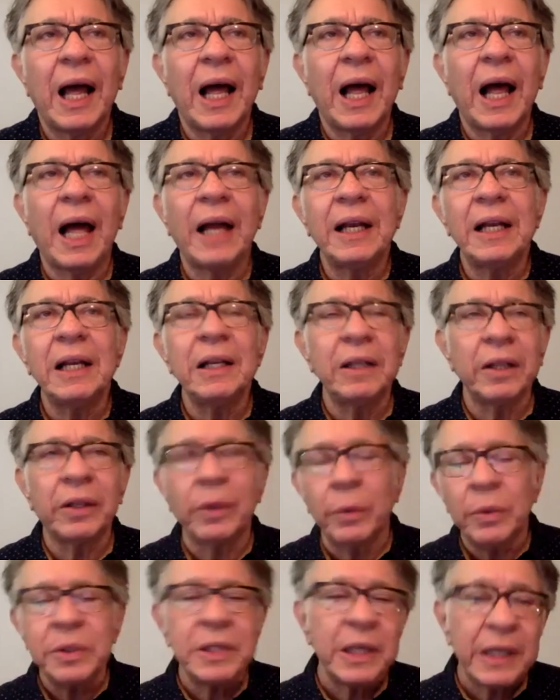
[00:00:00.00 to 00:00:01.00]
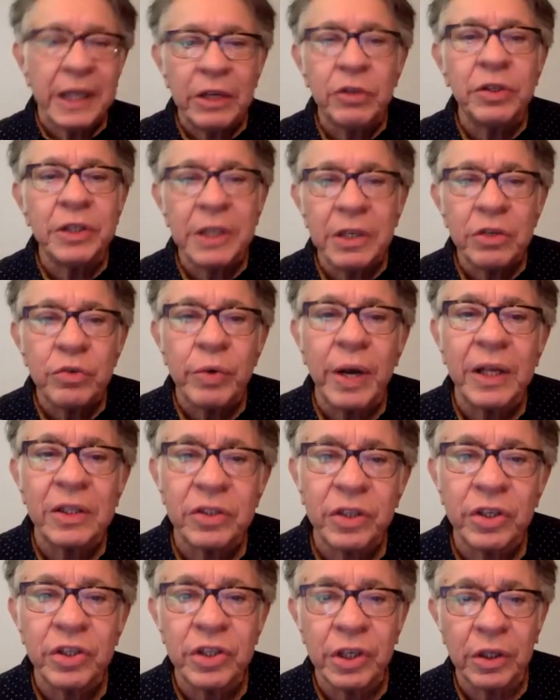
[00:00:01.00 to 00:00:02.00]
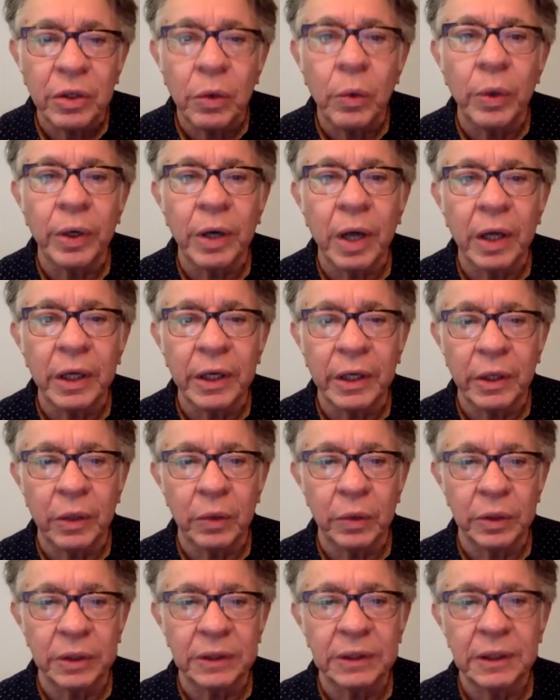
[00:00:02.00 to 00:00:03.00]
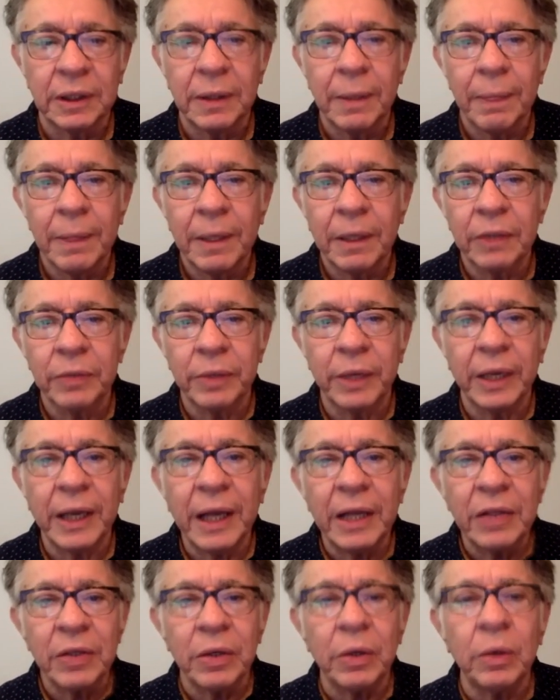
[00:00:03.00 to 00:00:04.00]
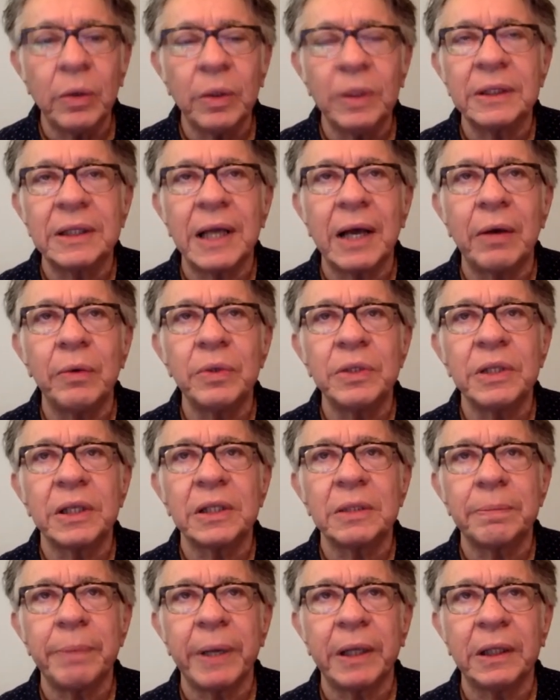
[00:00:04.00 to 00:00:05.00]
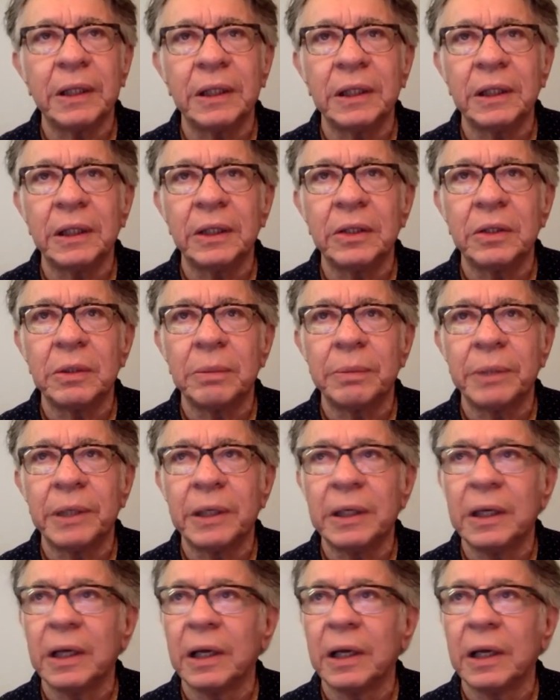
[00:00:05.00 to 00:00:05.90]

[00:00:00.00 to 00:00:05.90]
I didn't. There was an interesting transition going on at Otis because when I got to Otis, I was expecting it to be.